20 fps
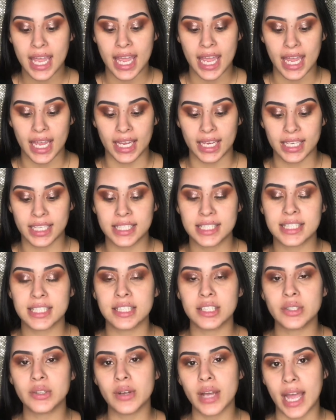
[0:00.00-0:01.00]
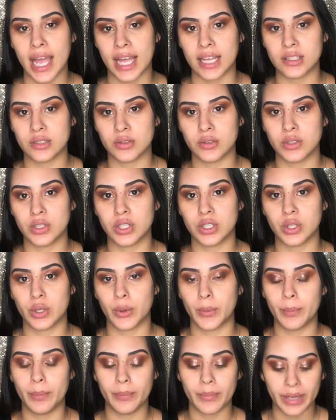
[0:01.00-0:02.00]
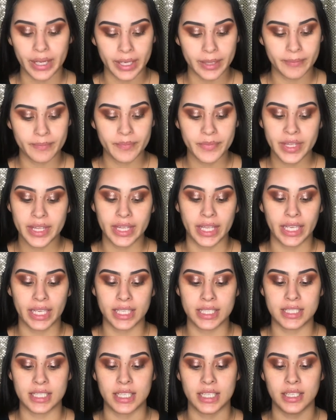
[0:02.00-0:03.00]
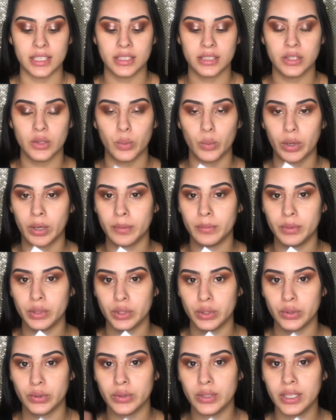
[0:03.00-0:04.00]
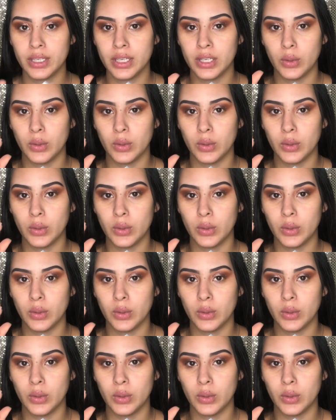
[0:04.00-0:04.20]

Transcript: And it's a little hassle, you know, but like I said, the Warm Nude,